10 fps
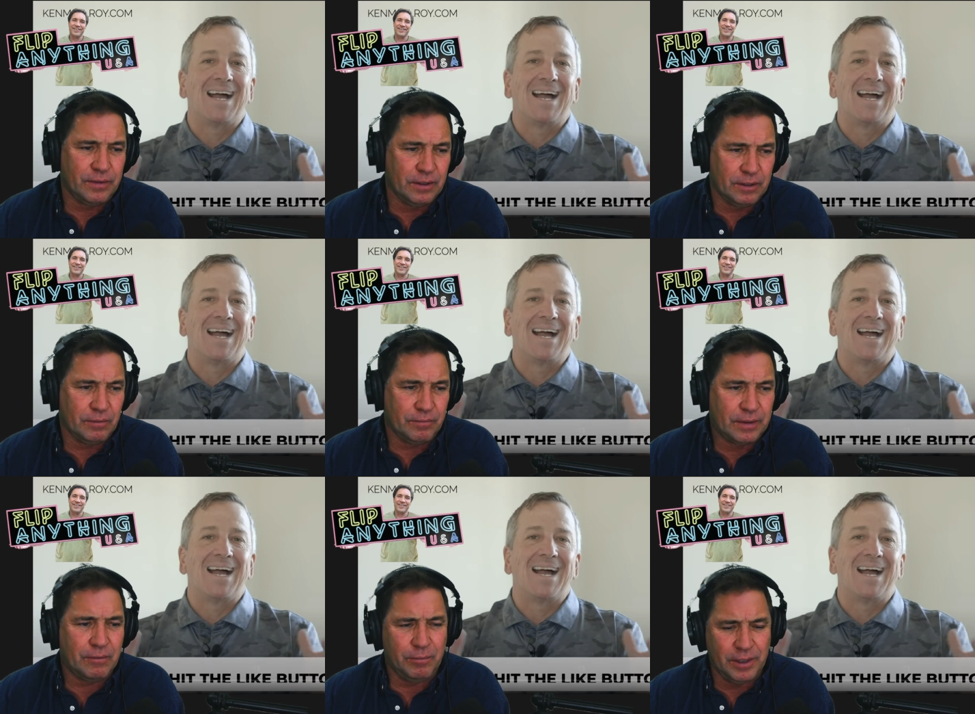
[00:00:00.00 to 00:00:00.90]
Speaker 1: you know,
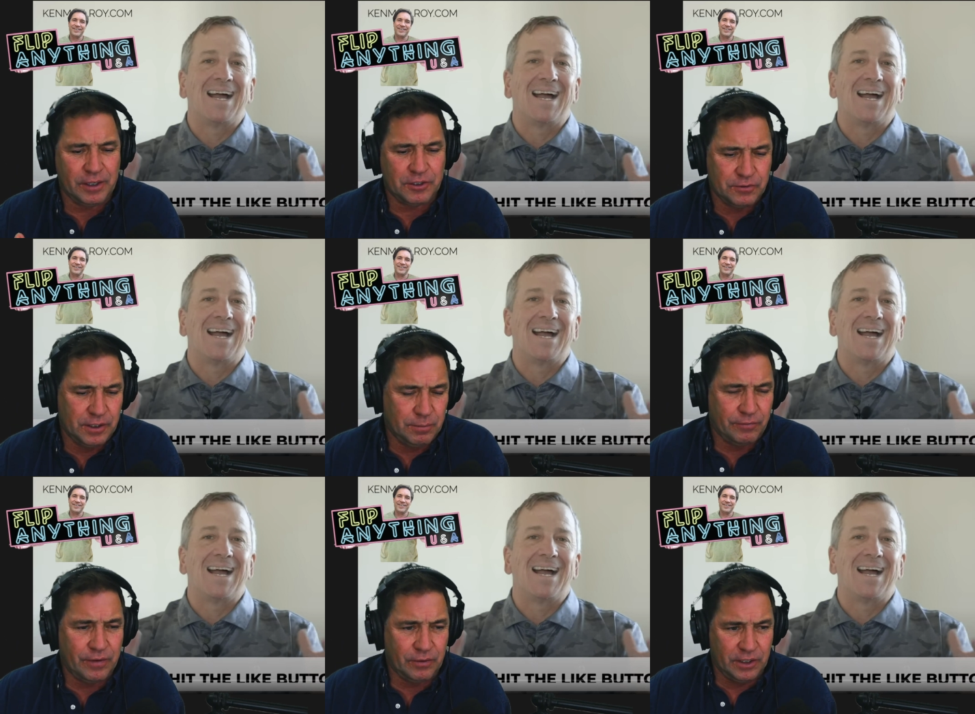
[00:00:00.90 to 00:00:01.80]
that would be an extreme, the
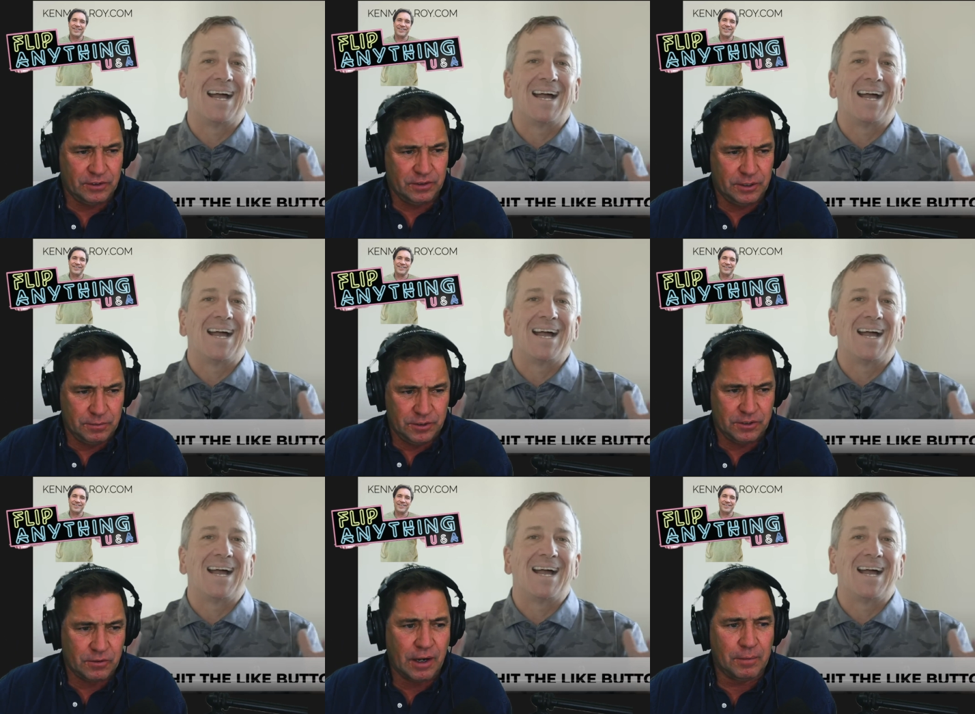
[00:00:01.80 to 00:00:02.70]
foundations he was
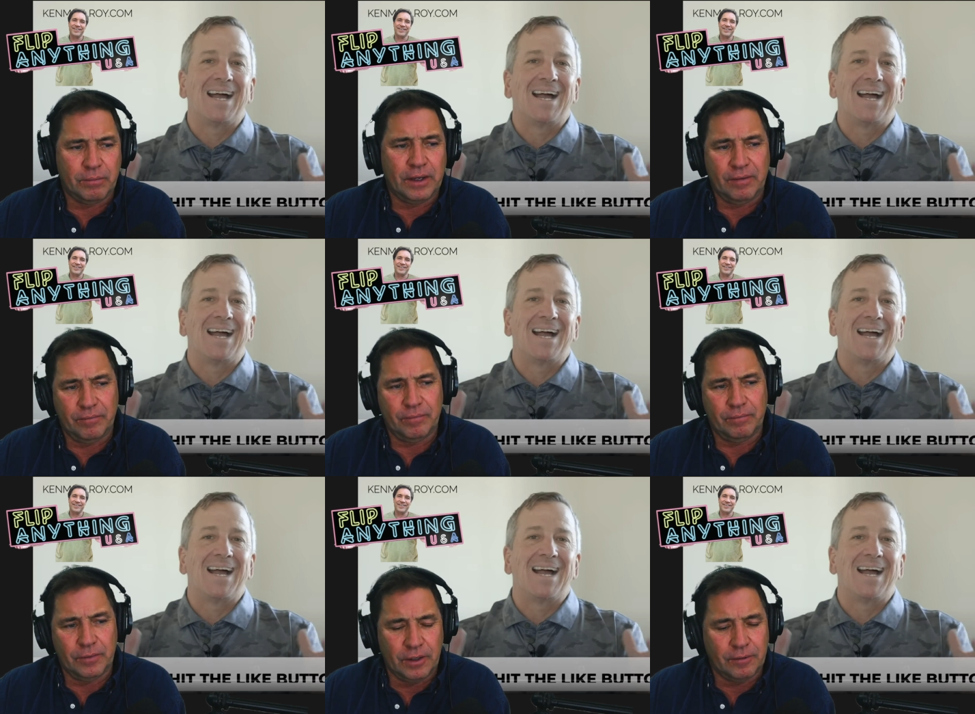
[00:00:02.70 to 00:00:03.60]
describing. But,
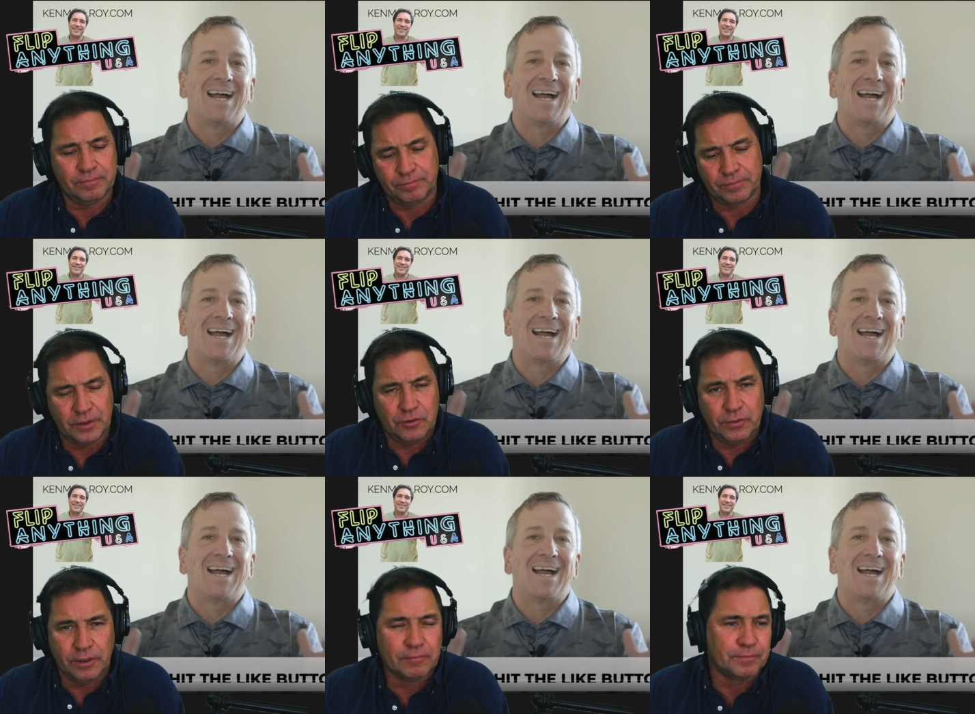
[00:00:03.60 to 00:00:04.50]
you know, it's
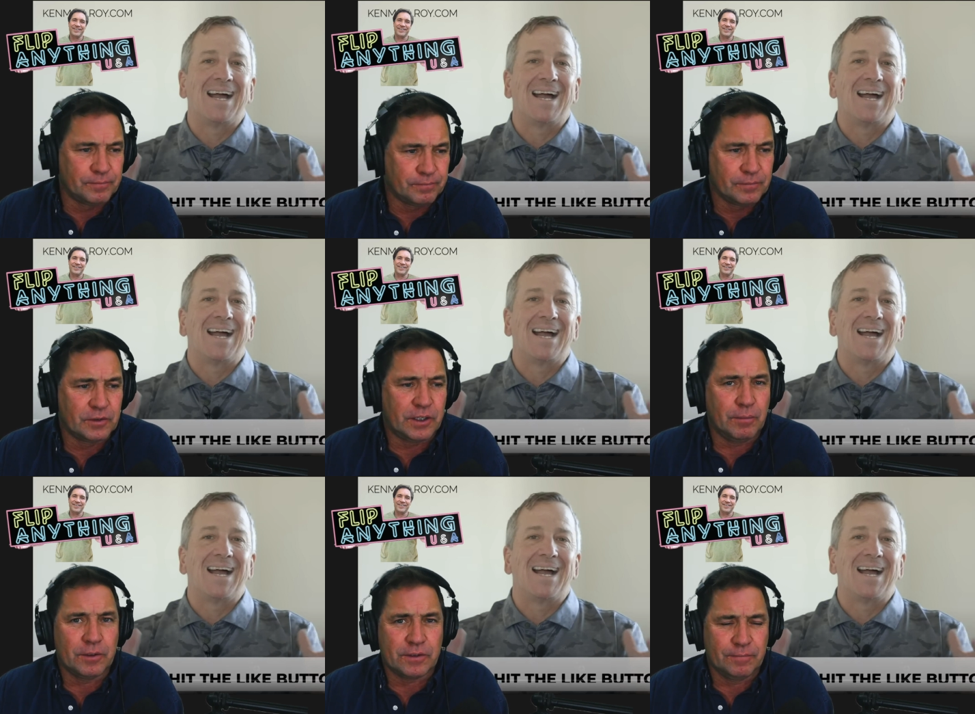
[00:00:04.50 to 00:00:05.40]
real. Let's keep
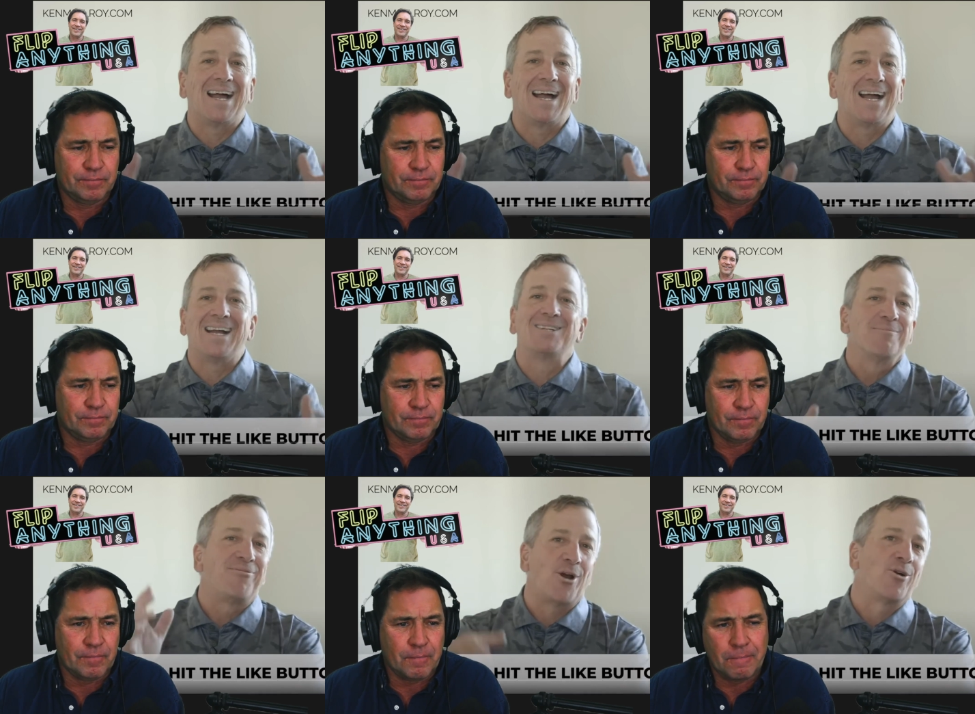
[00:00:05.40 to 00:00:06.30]
listening.
Speaker 2: Hey guys,
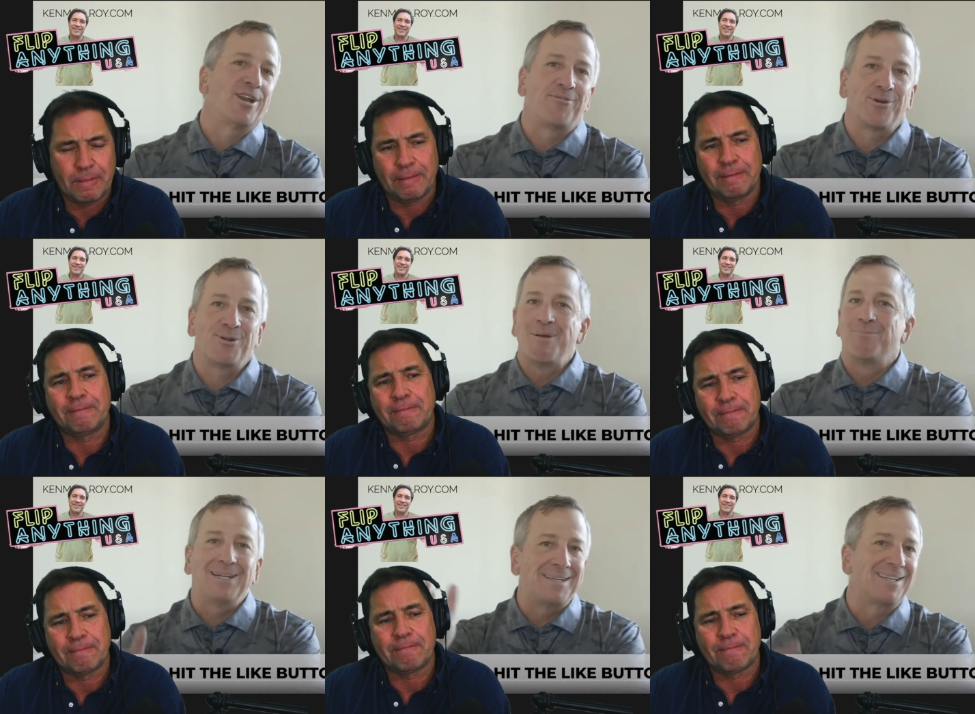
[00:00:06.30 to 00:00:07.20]
before I go any further,
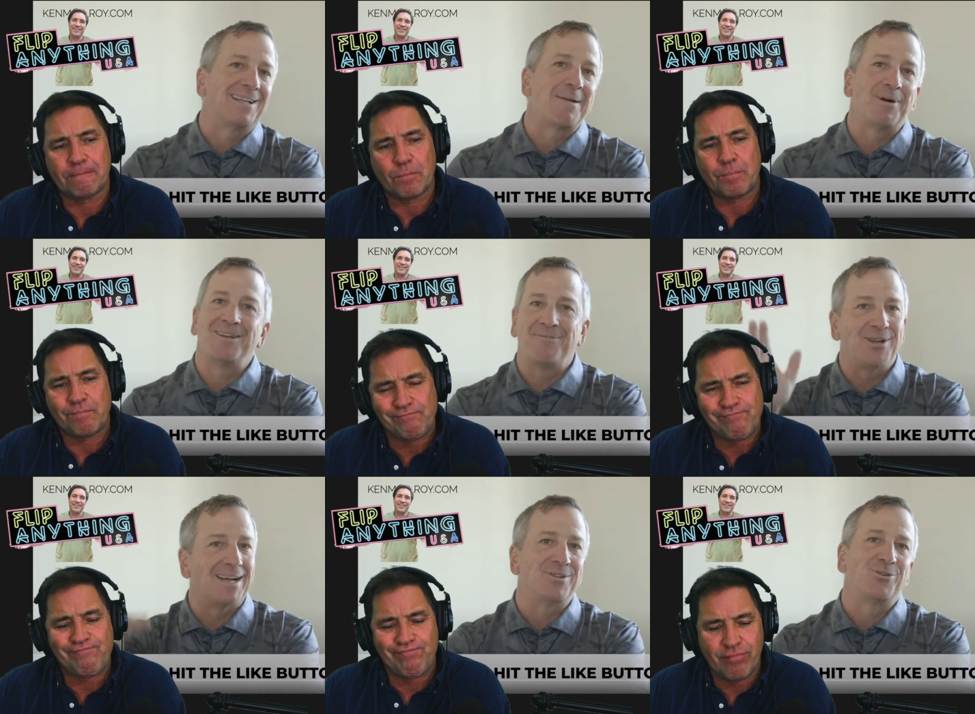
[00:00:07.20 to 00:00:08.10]
please hit the like button
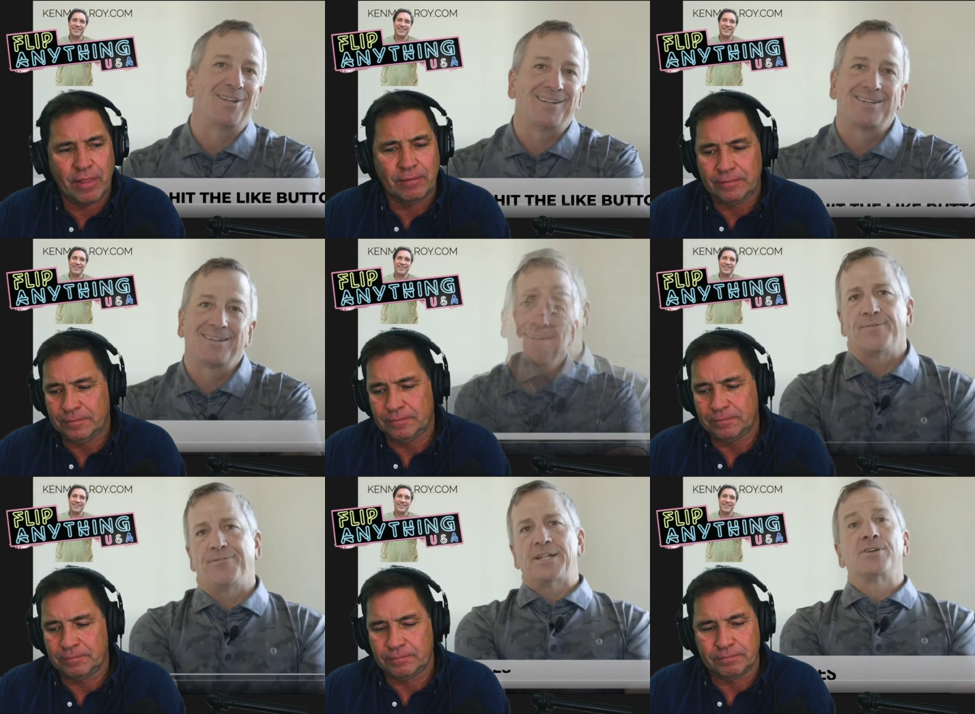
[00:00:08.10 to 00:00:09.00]
if you guys enjoy this.
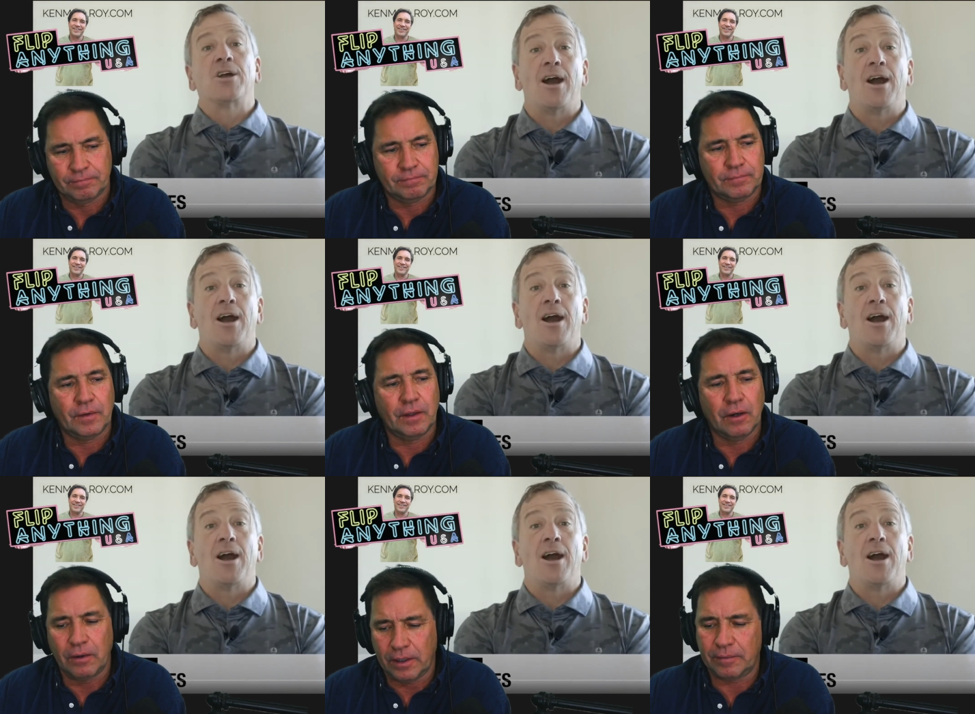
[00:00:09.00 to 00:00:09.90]
Floods are common.
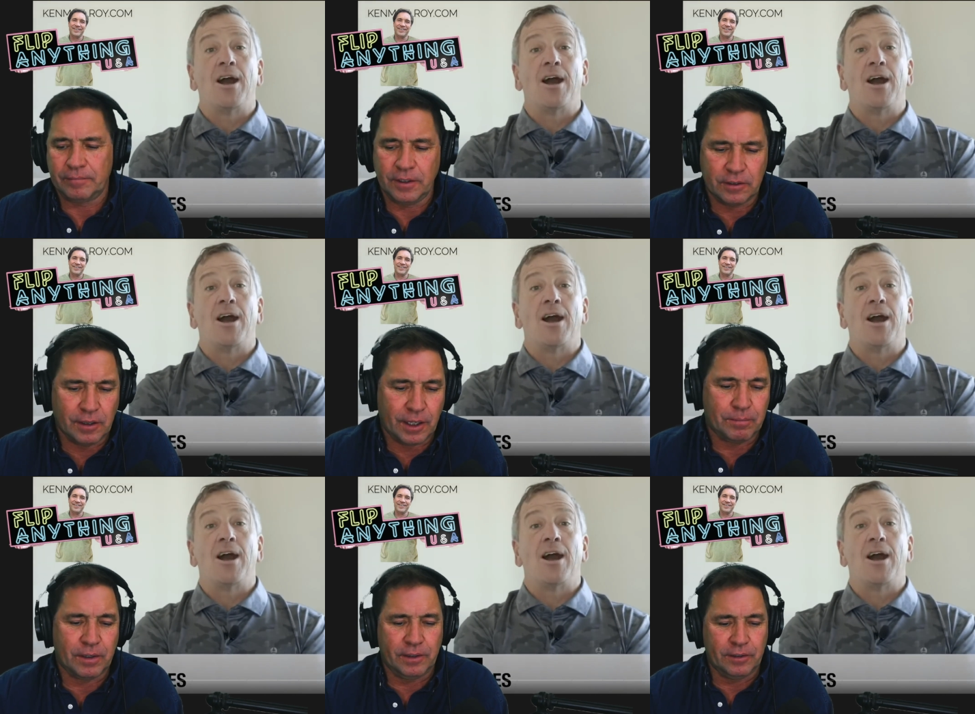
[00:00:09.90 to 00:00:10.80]
Speaker 1: Oh, yeah. Hit the like
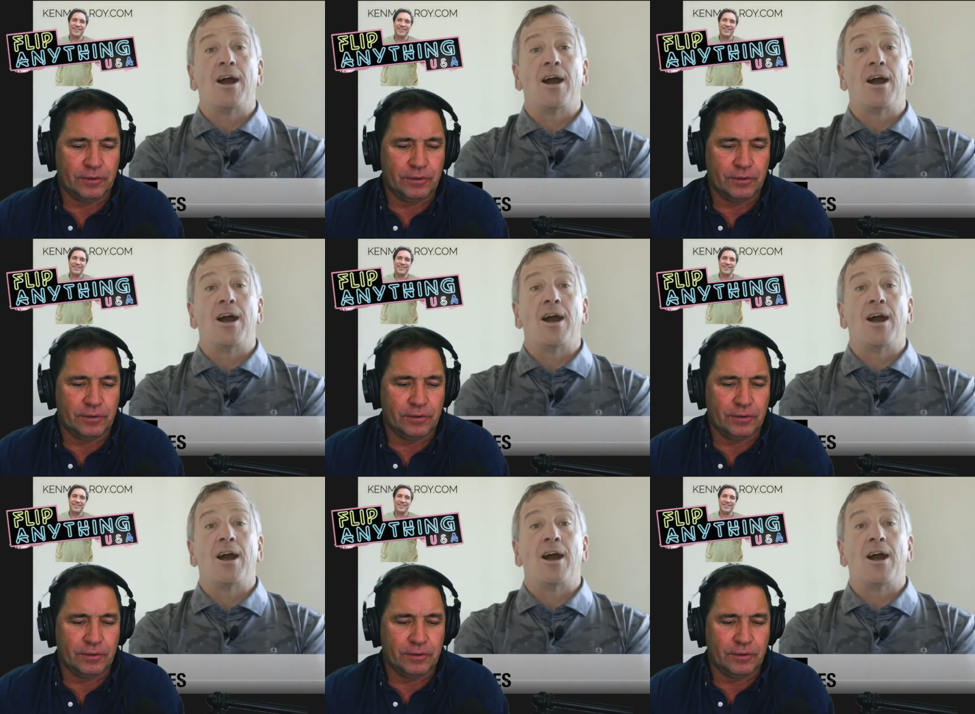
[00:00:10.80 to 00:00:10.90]
button here,